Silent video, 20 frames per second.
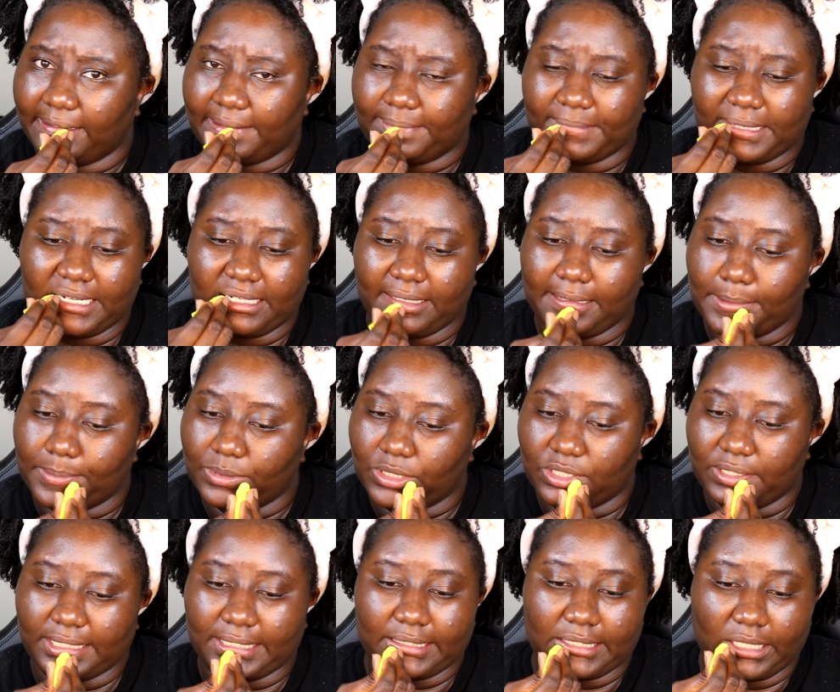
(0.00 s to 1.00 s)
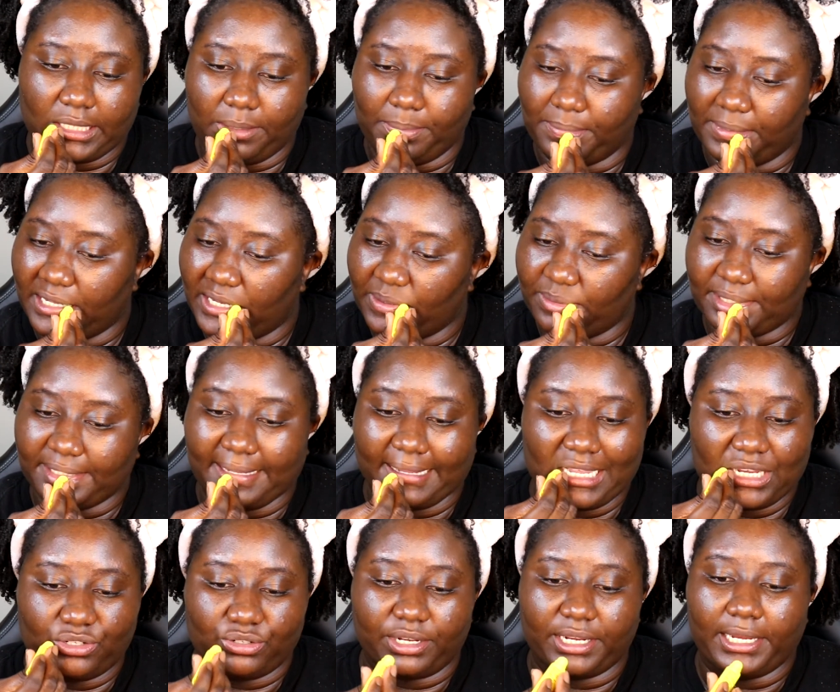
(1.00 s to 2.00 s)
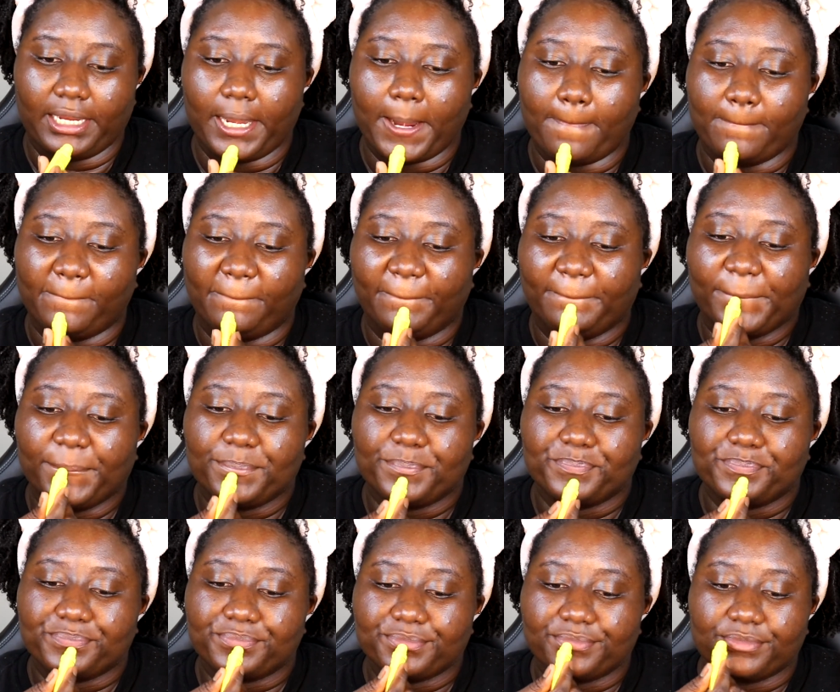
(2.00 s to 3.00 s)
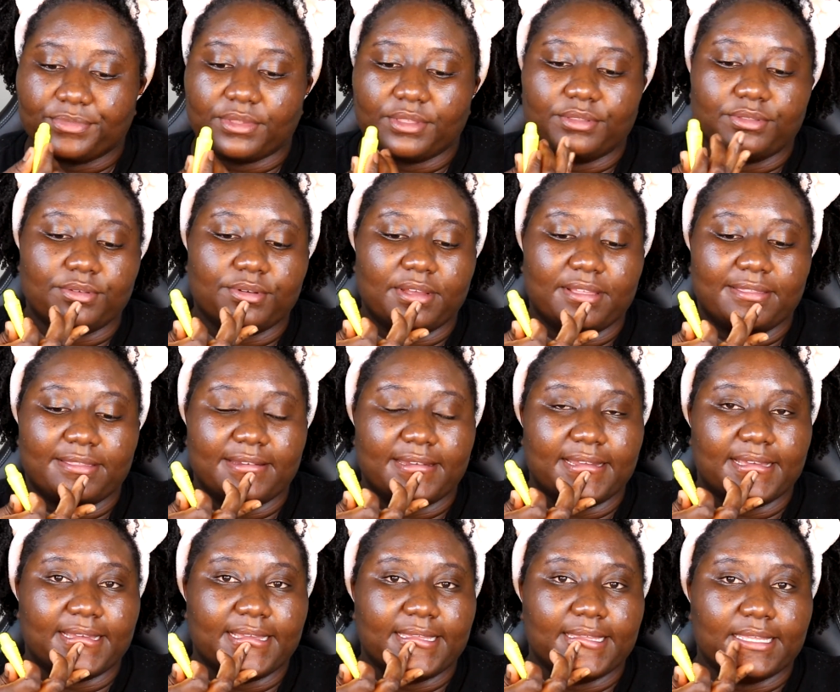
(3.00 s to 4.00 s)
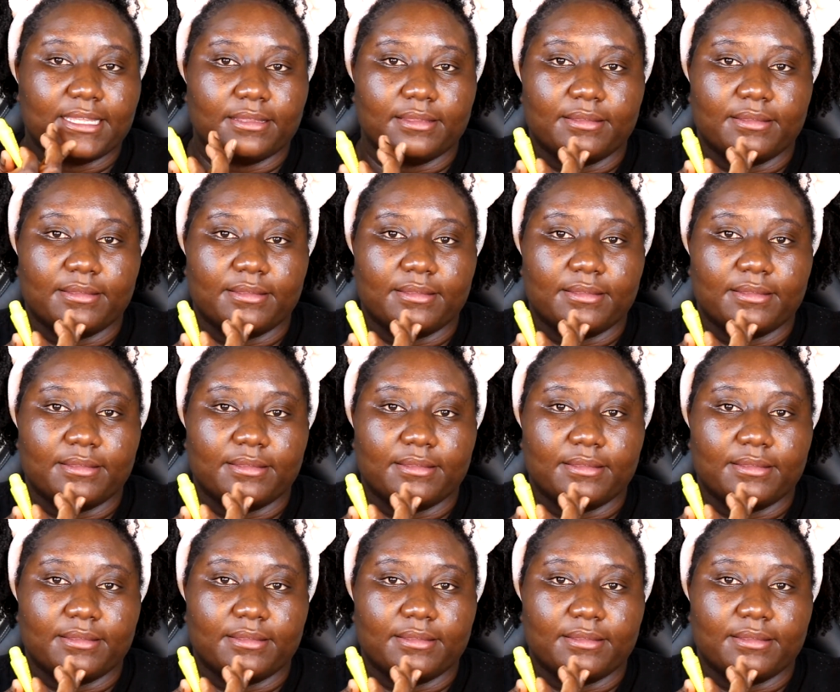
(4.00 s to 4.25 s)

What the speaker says: on my lips, just to keep my lips hydrated throughout the night.